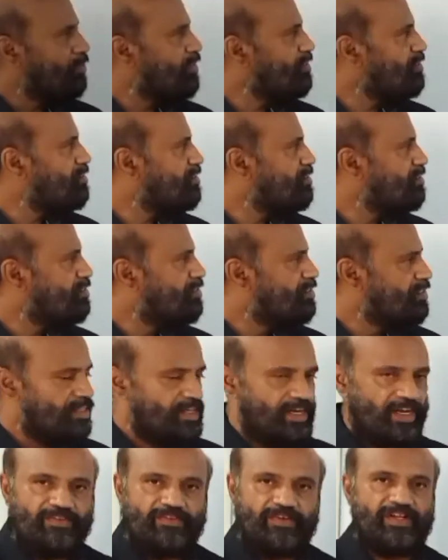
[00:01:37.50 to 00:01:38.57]
let us
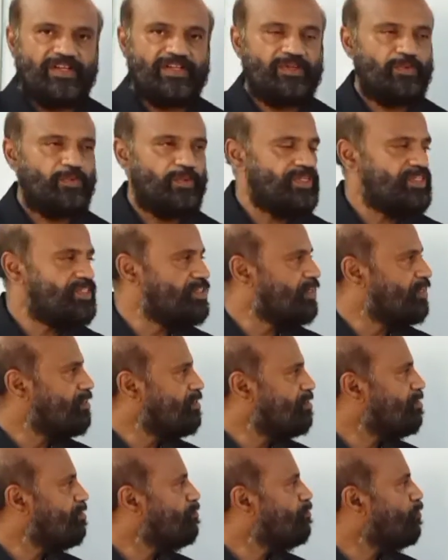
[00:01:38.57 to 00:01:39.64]
derive an
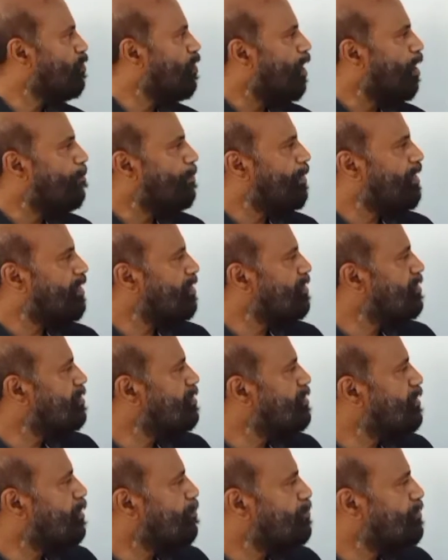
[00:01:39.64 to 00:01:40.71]
equation for
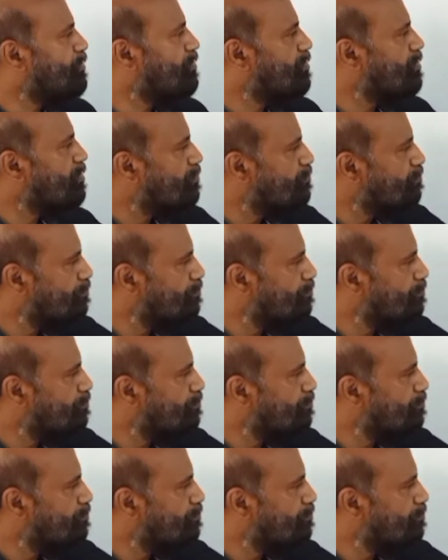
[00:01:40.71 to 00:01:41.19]
apparent depth.